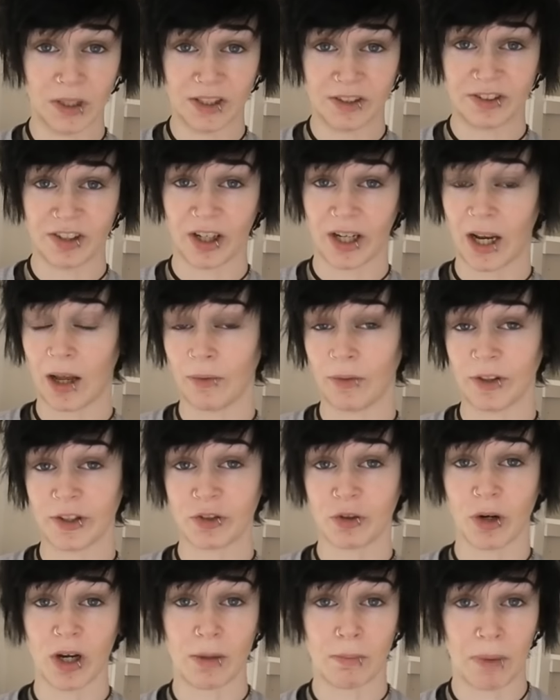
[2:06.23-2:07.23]
please check out this
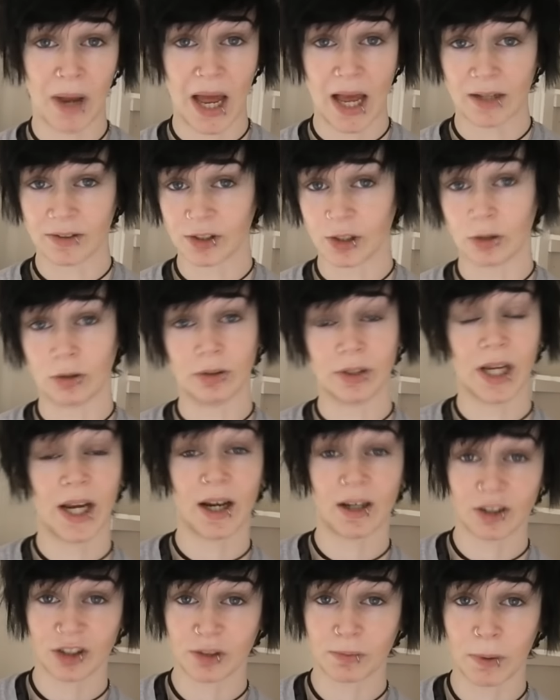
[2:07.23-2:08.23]
great band called
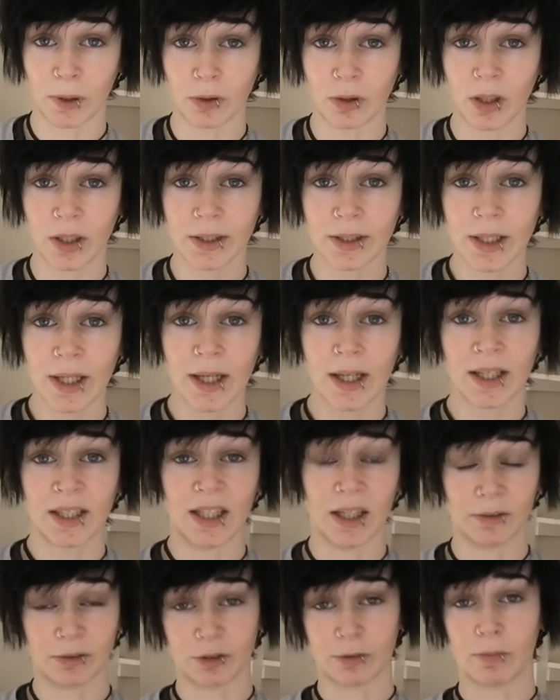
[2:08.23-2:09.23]
Airspoken.
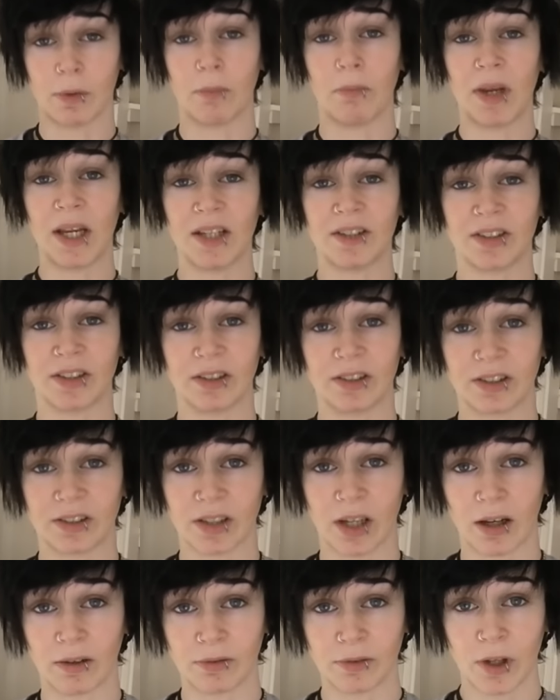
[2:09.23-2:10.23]
They have some amazing
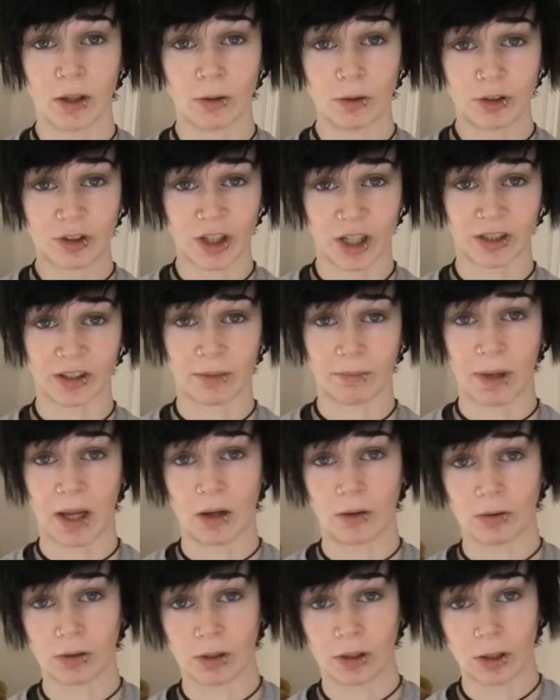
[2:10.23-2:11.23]
stuff. Go check them
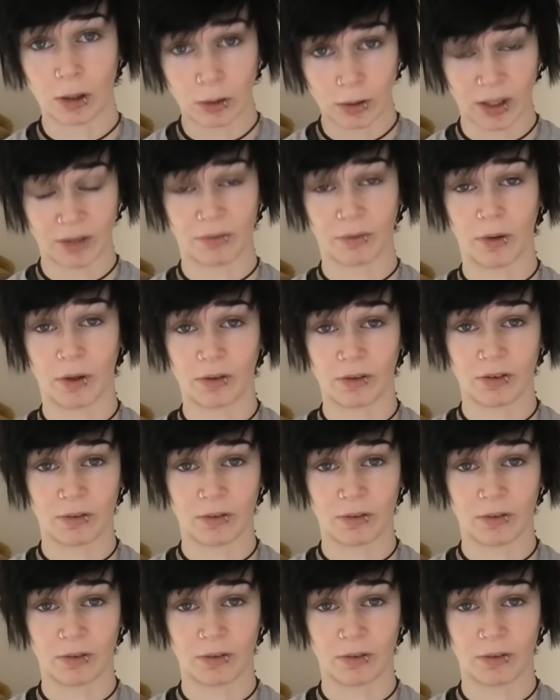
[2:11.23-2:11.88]
out. Go give them a